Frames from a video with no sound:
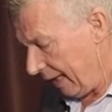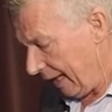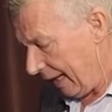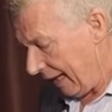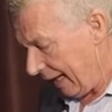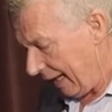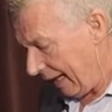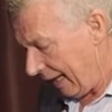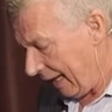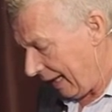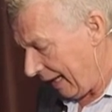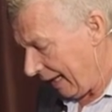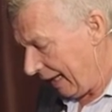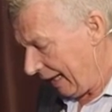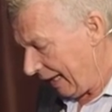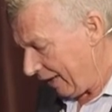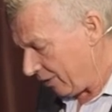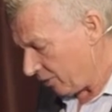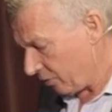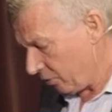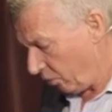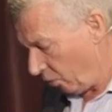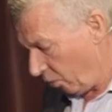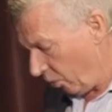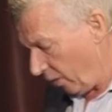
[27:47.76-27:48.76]

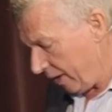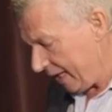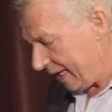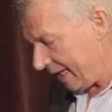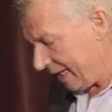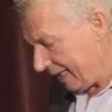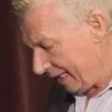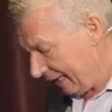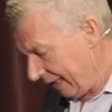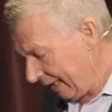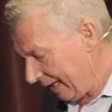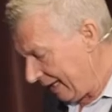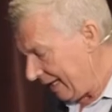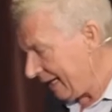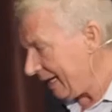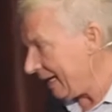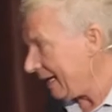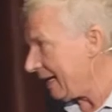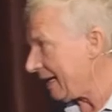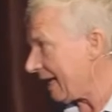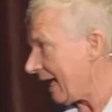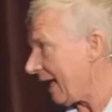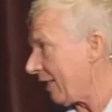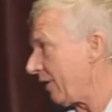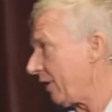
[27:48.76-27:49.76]
unless we
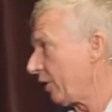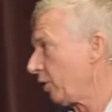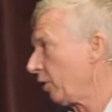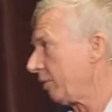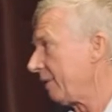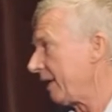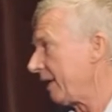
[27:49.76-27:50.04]
lead ethical